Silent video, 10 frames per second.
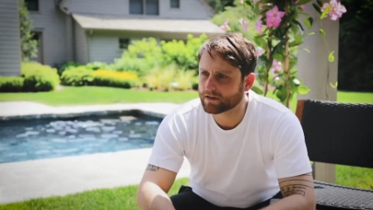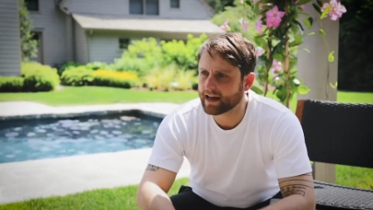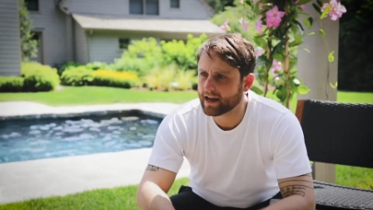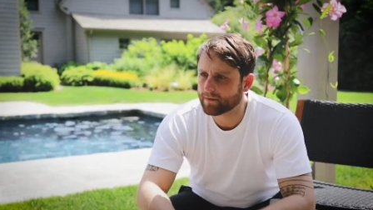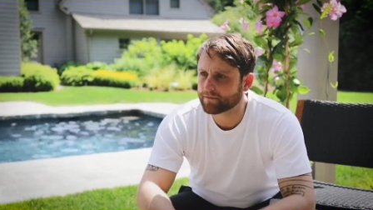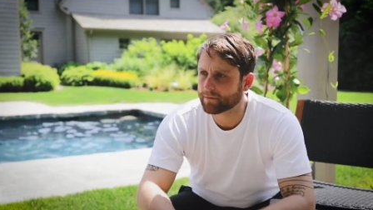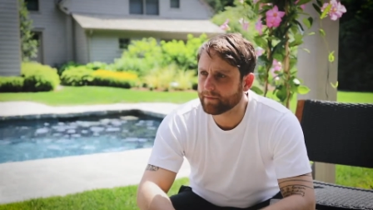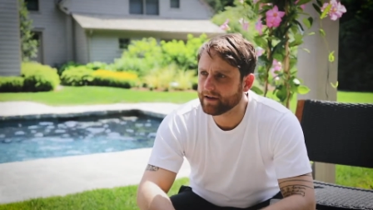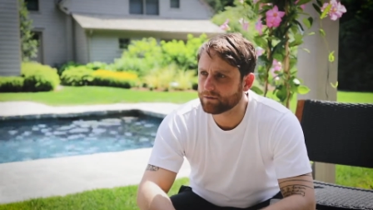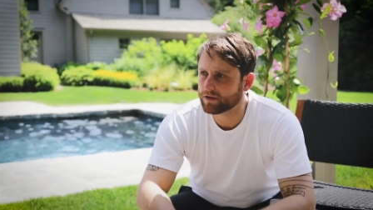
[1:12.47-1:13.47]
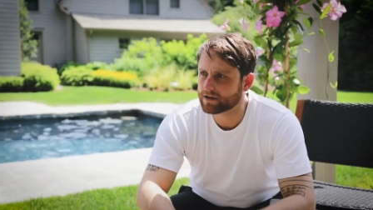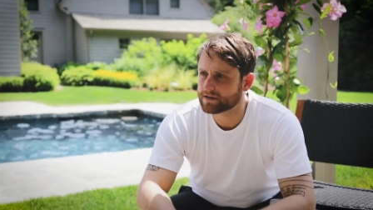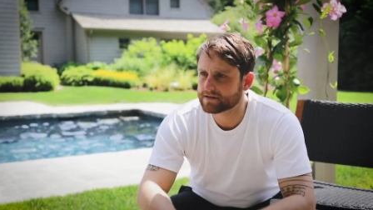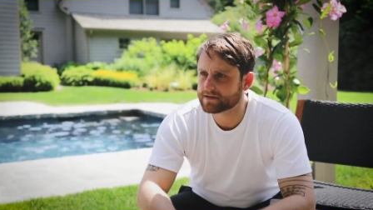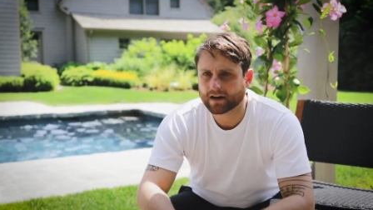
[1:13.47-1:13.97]
Camp for me
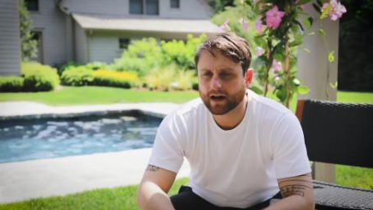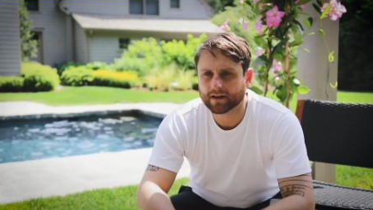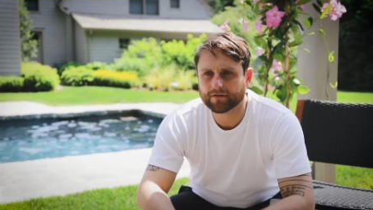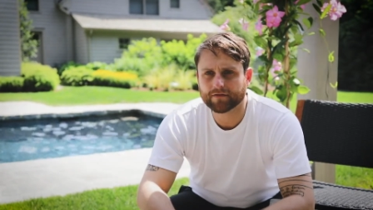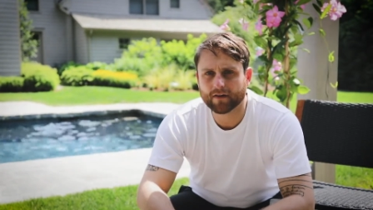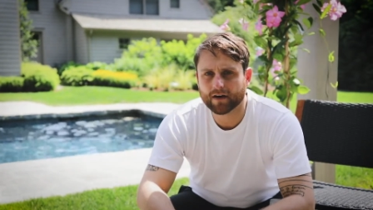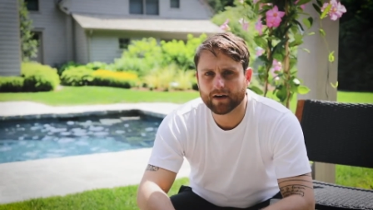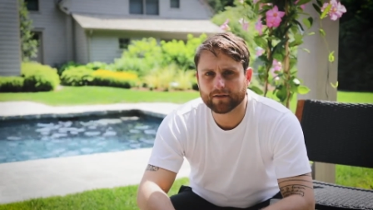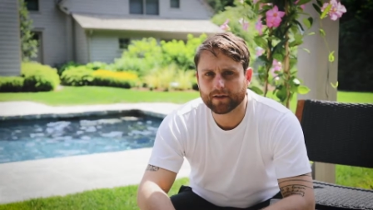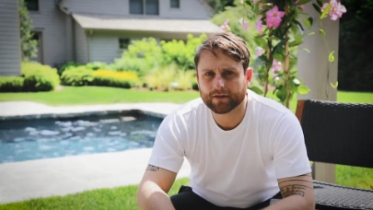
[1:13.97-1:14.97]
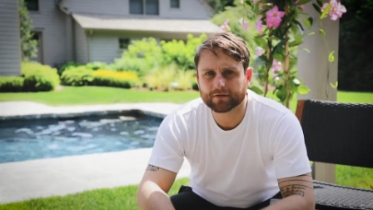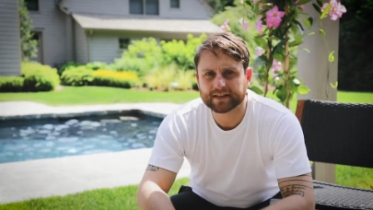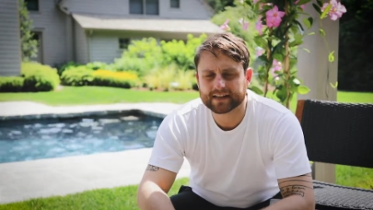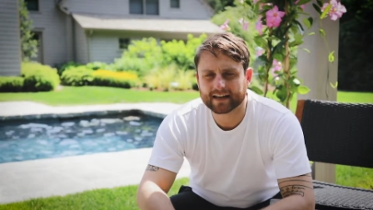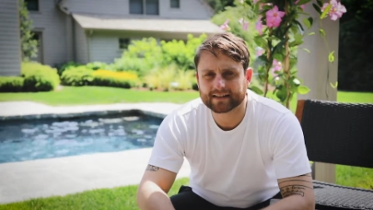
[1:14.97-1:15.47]
was kind of uh, the
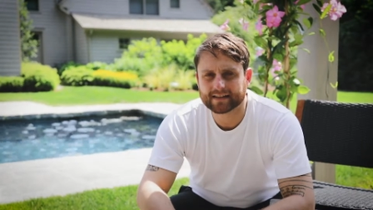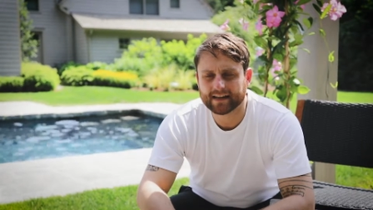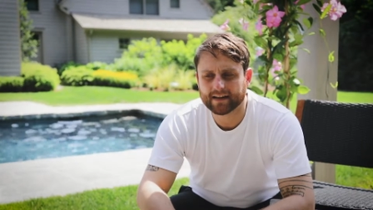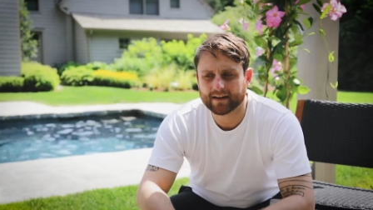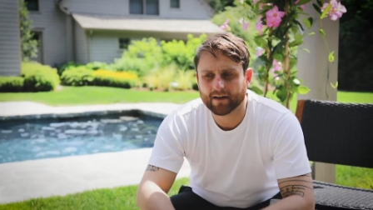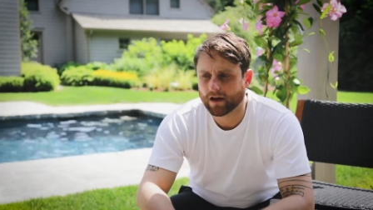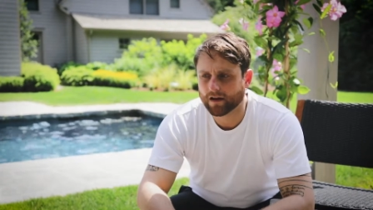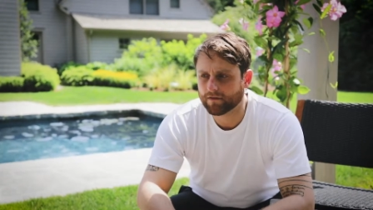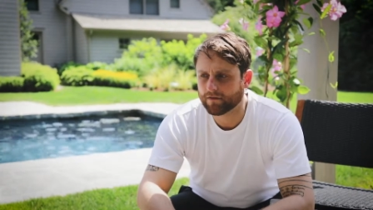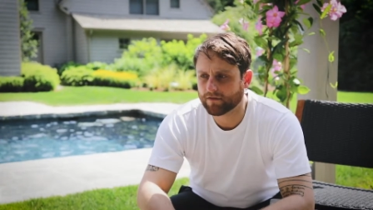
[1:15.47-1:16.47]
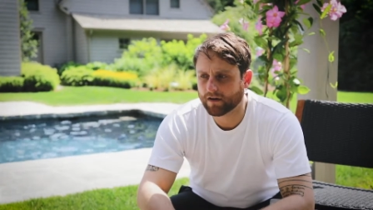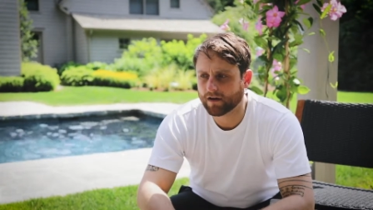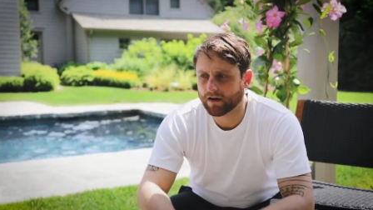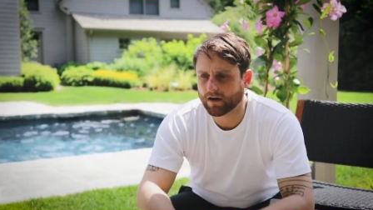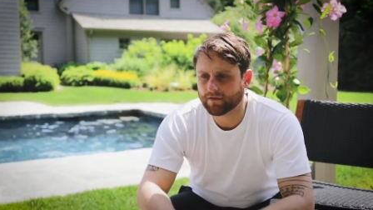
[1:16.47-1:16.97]
360
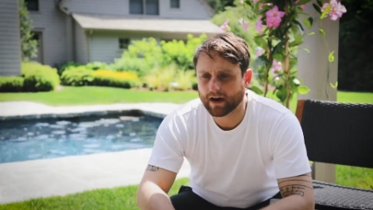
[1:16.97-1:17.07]
of, of